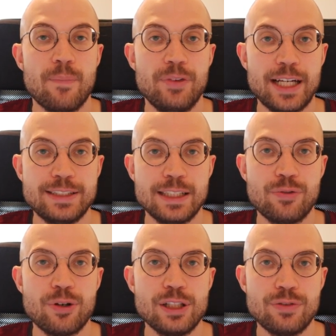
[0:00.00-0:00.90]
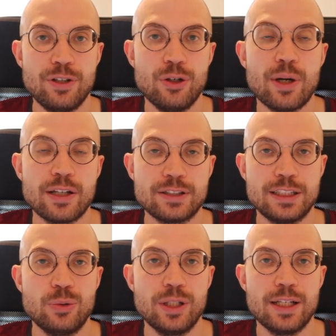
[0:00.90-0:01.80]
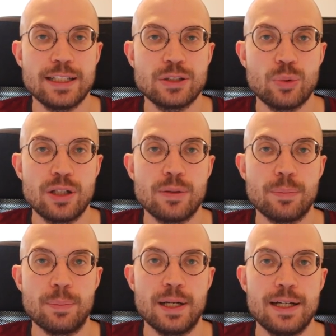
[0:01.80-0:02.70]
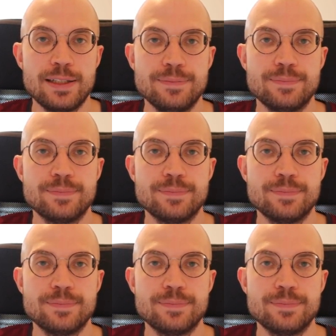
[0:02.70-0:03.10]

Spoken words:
That's it for this video, and I'll see you in the next one. Bye!